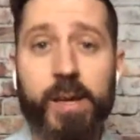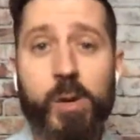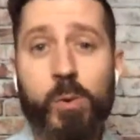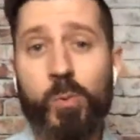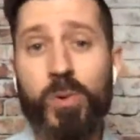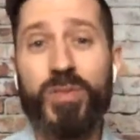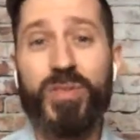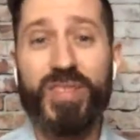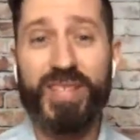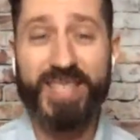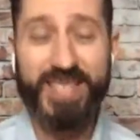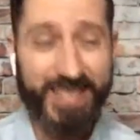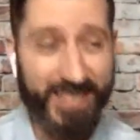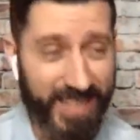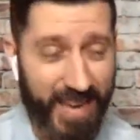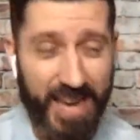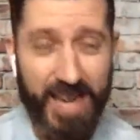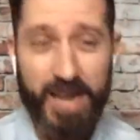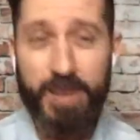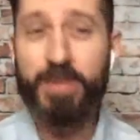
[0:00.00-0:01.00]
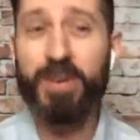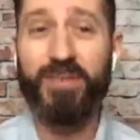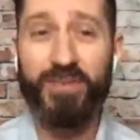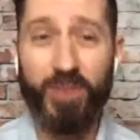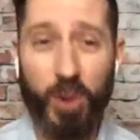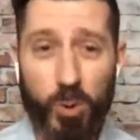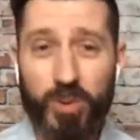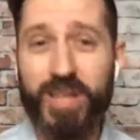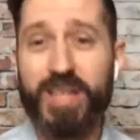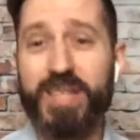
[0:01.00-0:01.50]
with the same
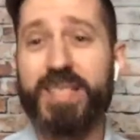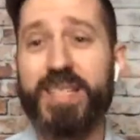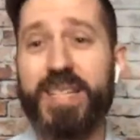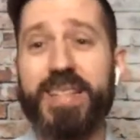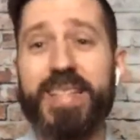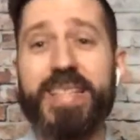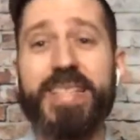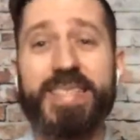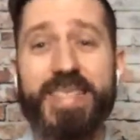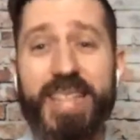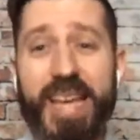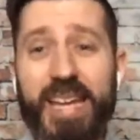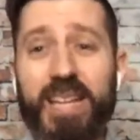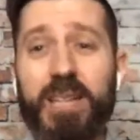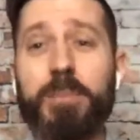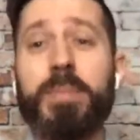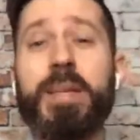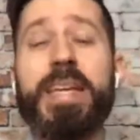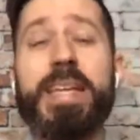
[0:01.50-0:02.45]
focus and the same